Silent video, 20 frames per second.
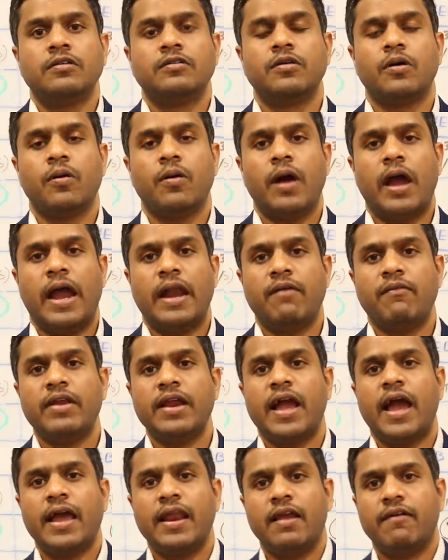So at a
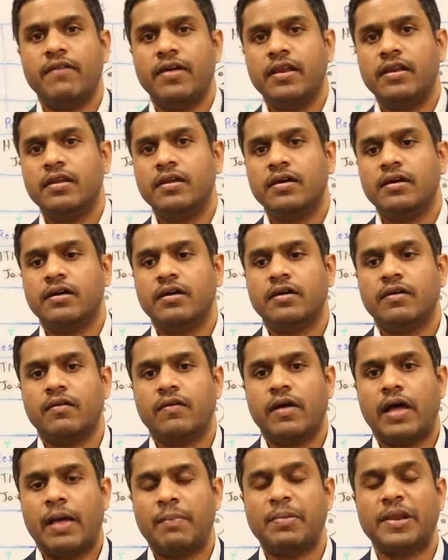very high level,
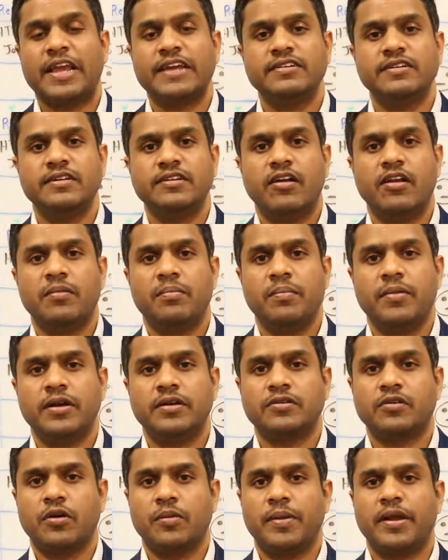application
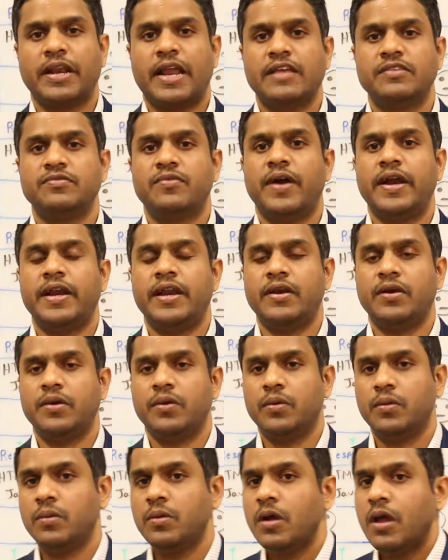development could be classified
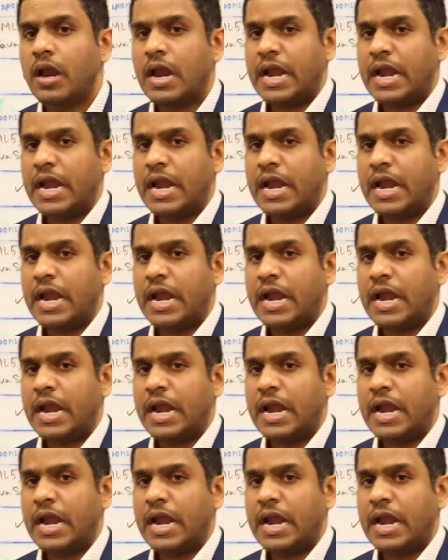into